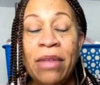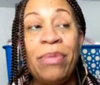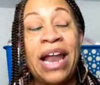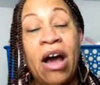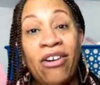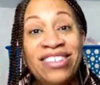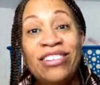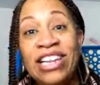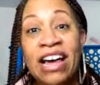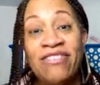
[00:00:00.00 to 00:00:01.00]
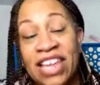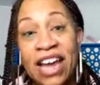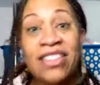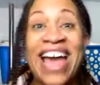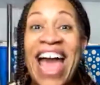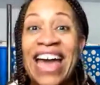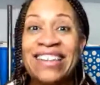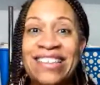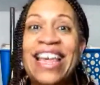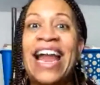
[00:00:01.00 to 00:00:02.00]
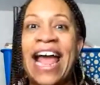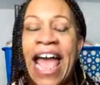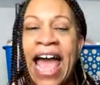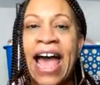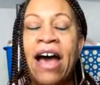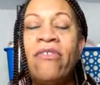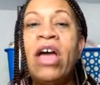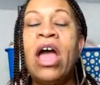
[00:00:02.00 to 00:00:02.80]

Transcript: but I also love the other hats that I have